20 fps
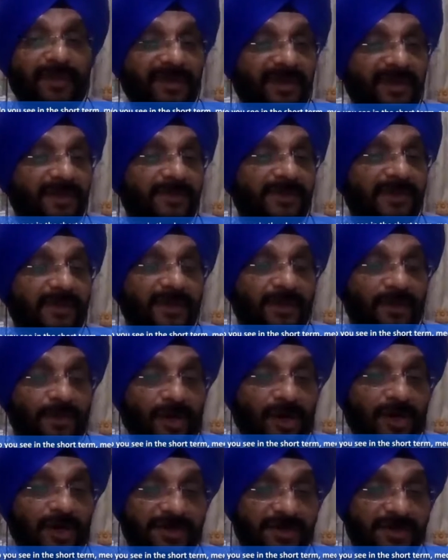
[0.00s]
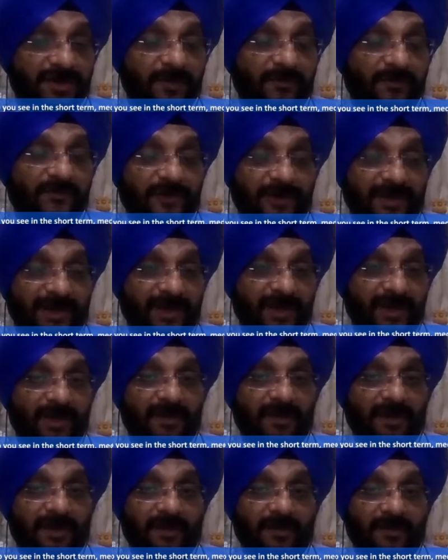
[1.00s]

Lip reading: medium term and the long term for any